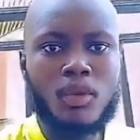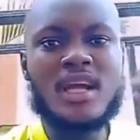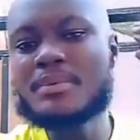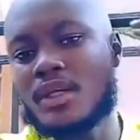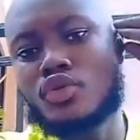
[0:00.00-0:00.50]

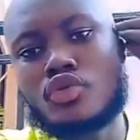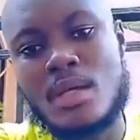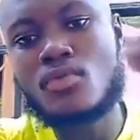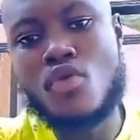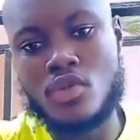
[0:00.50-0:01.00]
Long as me to
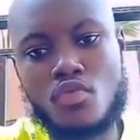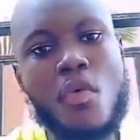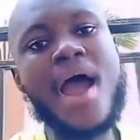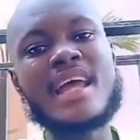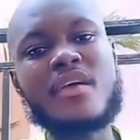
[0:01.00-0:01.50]
do some boys.
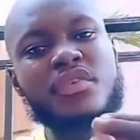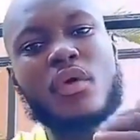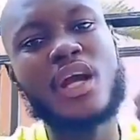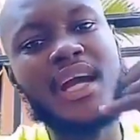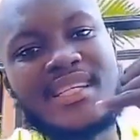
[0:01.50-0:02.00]
When I
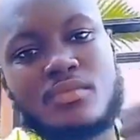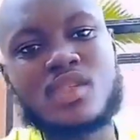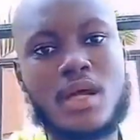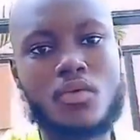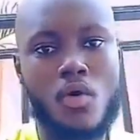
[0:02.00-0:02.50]
flow, kaka
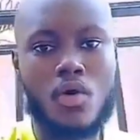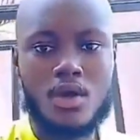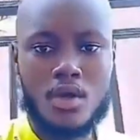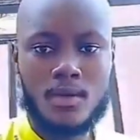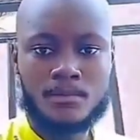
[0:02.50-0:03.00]
nsa mchira wo.